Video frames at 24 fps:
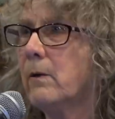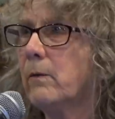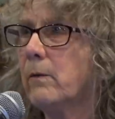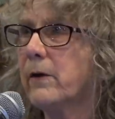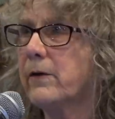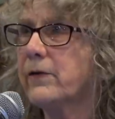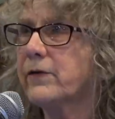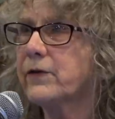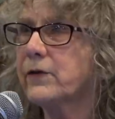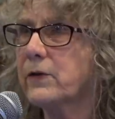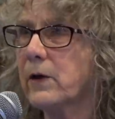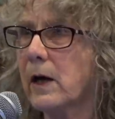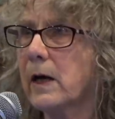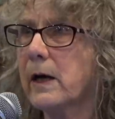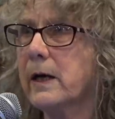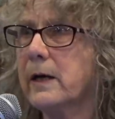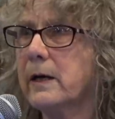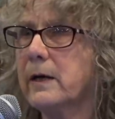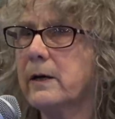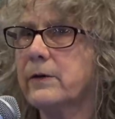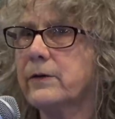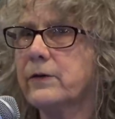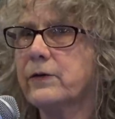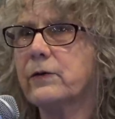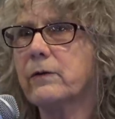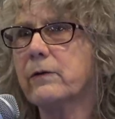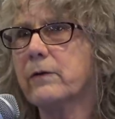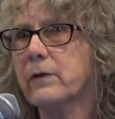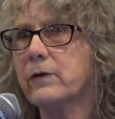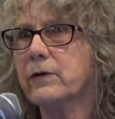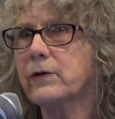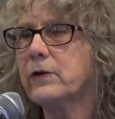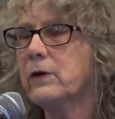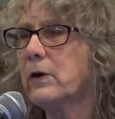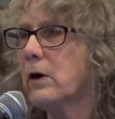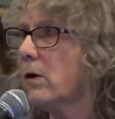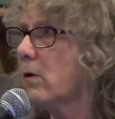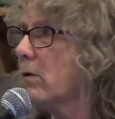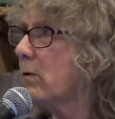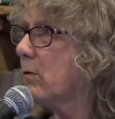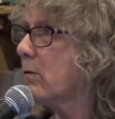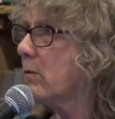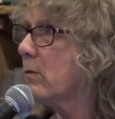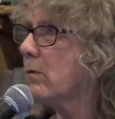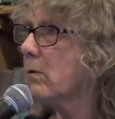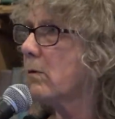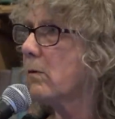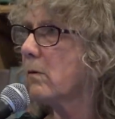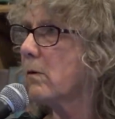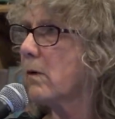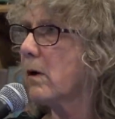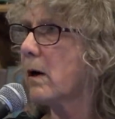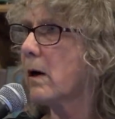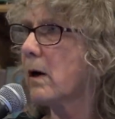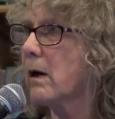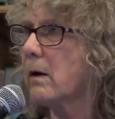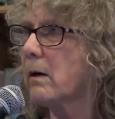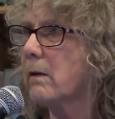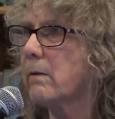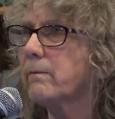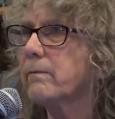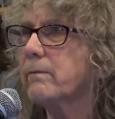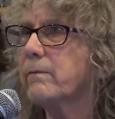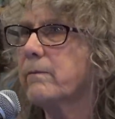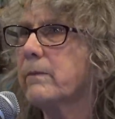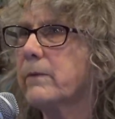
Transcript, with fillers: with science, there's no uh,